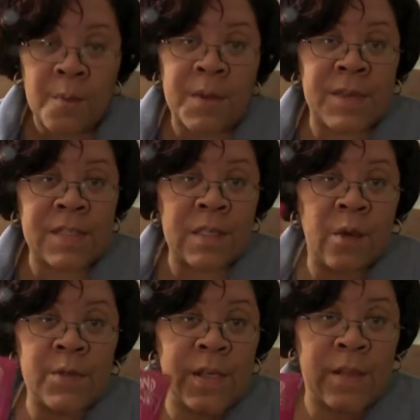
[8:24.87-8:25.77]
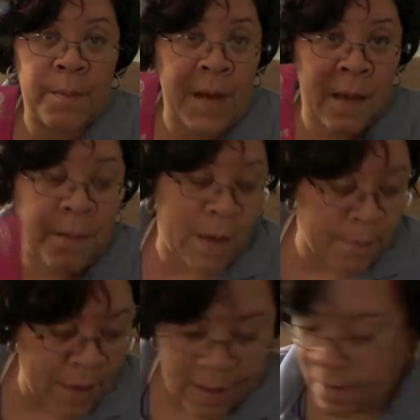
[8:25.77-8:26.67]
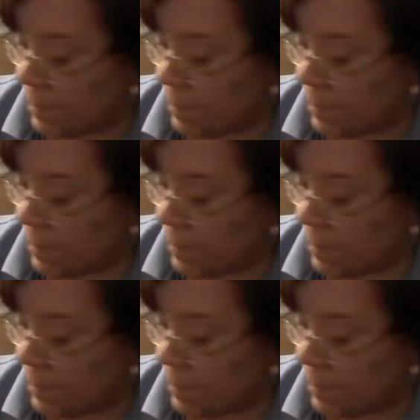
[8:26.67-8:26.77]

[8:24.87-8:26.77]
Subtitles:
But this goes in the bye-bye pile.